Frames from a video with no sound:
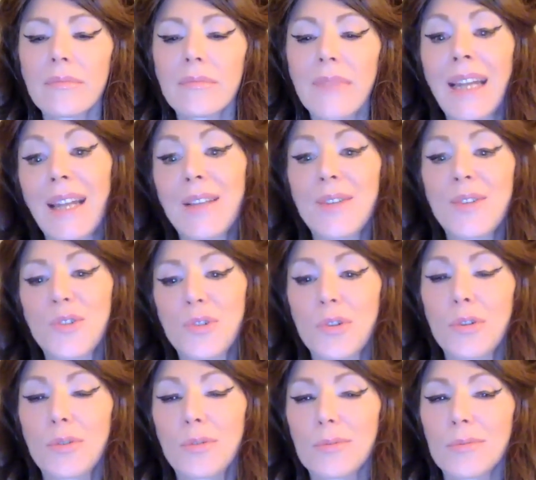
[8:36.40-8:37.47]
It is
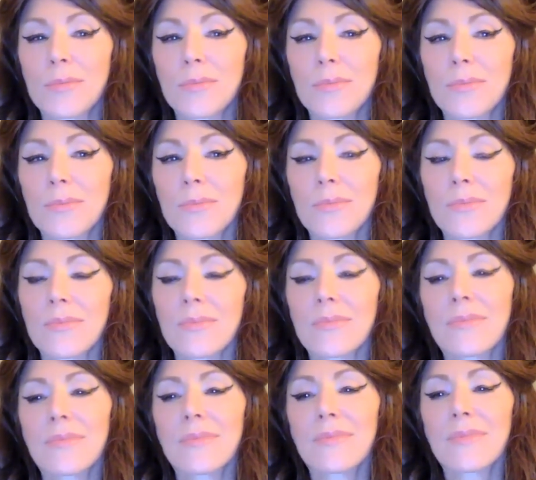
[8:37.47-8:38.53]
true.
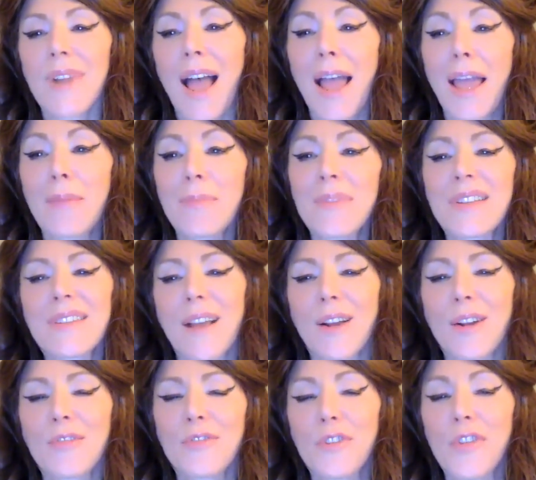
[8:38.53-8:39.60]
I am a
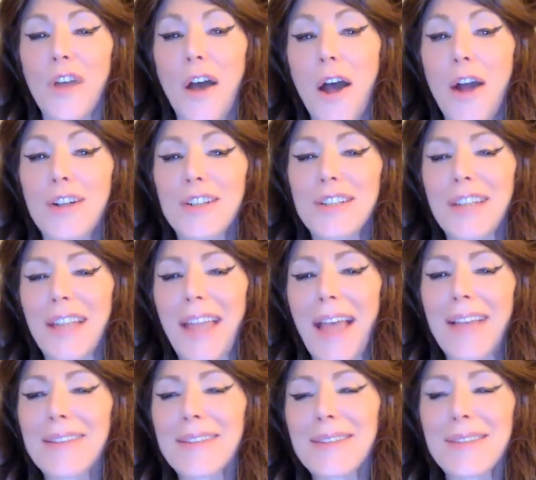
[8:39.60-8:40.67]
sucker for the hard to
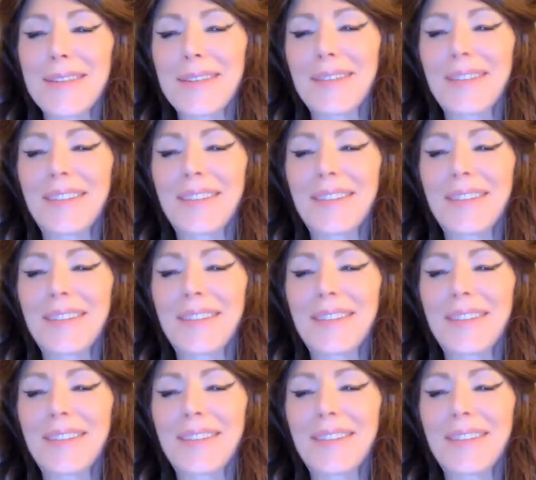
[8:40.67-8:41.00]
gets.